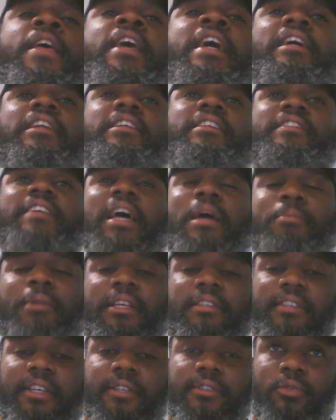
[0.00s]
The time I
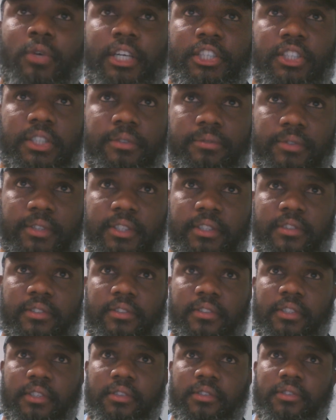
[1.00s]
set to achieve this
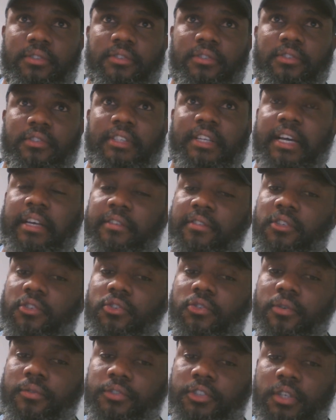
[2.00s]
is 19th
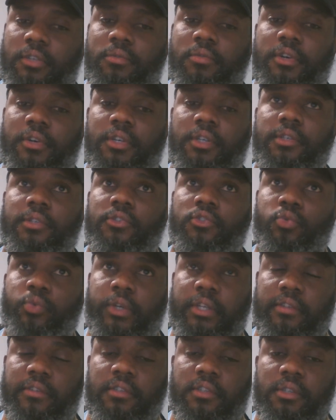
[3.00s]
of January
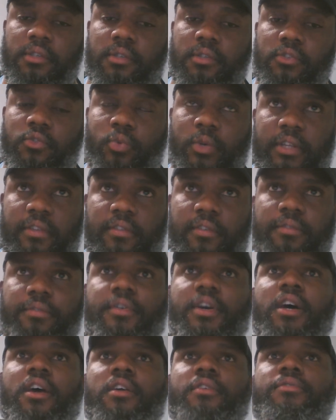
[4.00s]

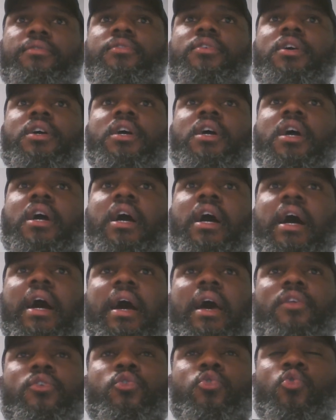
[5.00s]
2025.
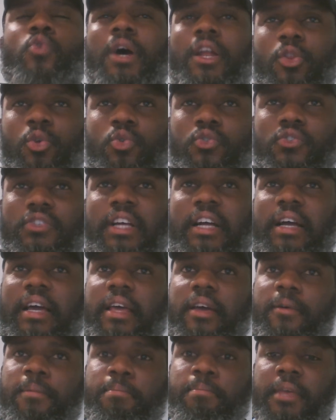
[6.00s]
And who are those that can
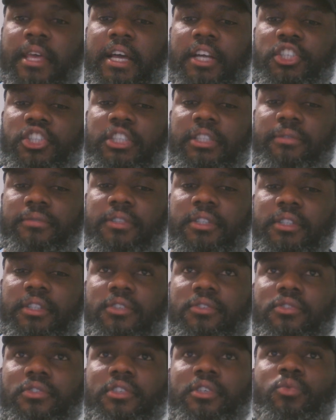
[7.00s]
help me achieve
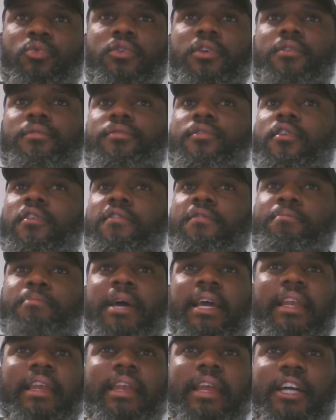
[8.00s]
this? It will involve
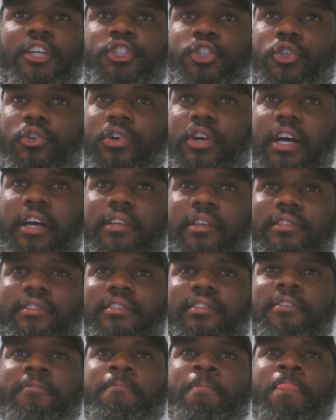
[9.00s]
my
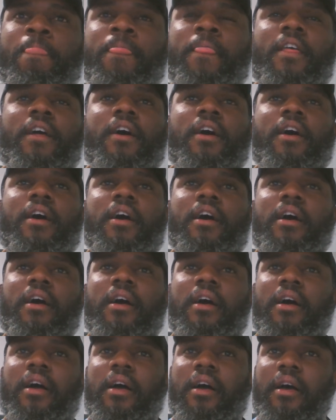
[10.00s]
lecturers,
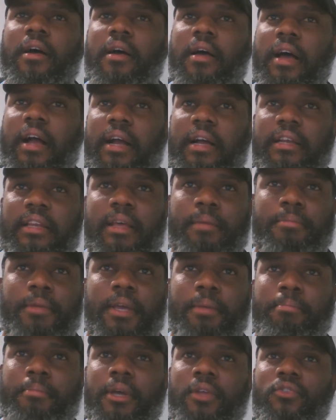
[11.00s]

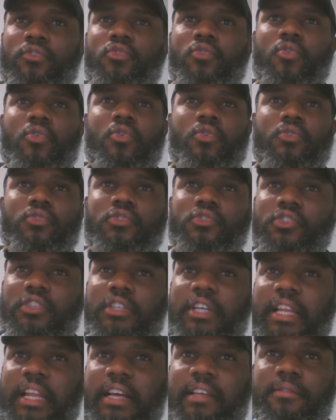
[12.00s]
academic mentors,
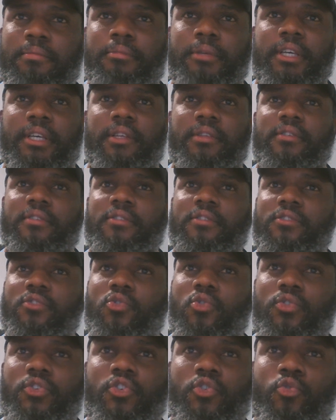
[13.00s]
classmates,
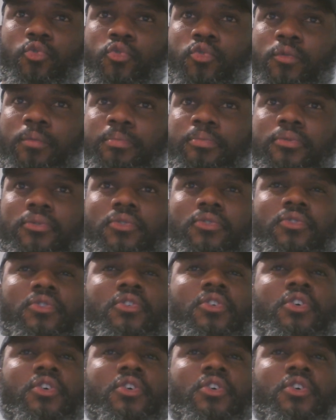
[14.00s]
study groups,